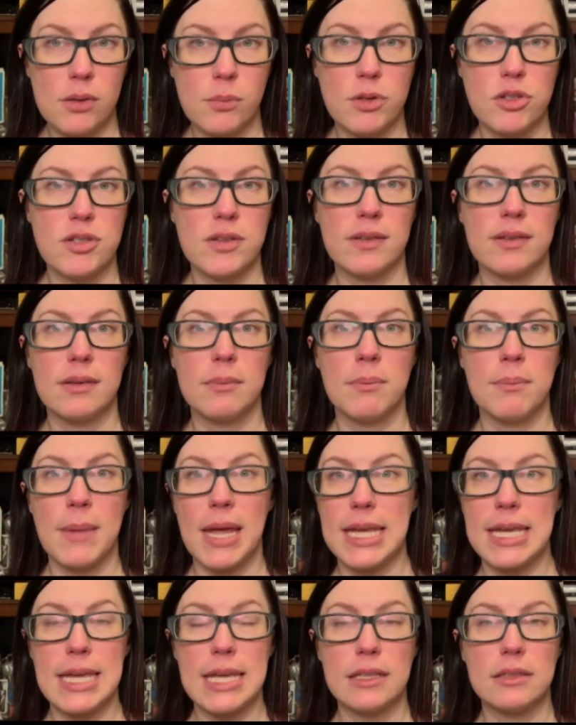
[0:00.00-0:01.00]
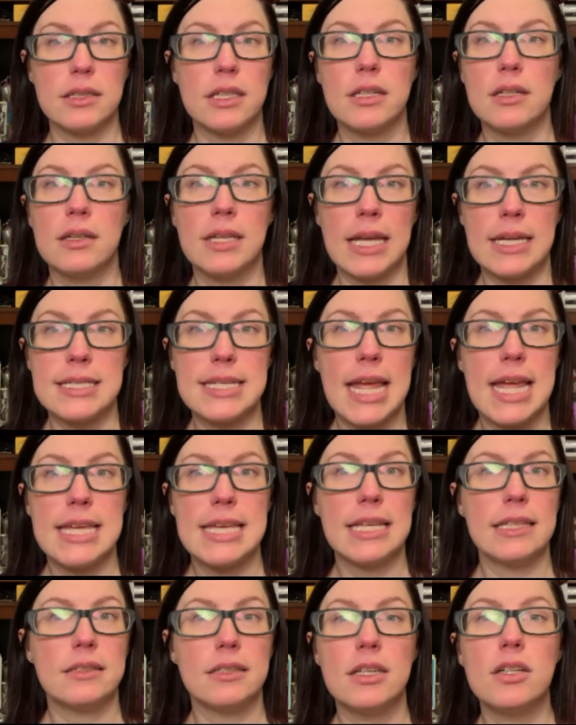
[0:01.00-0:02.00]
which is making like
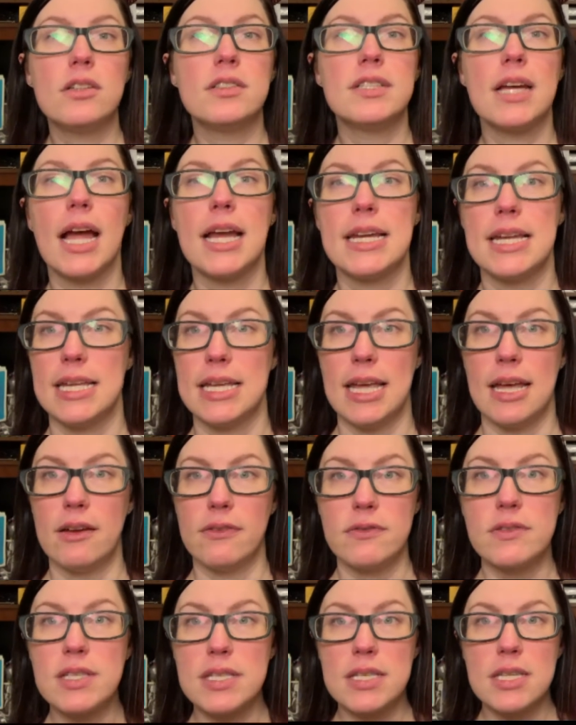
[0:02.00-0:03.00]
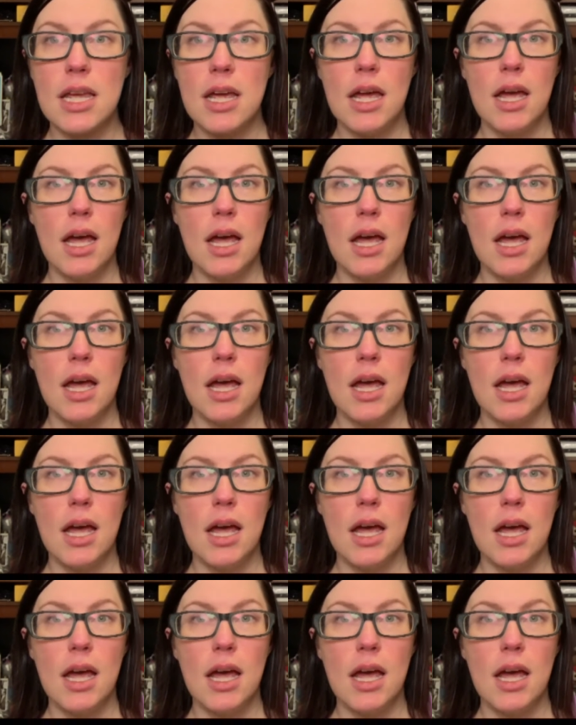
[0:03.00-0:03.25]
taking little tiny gifts,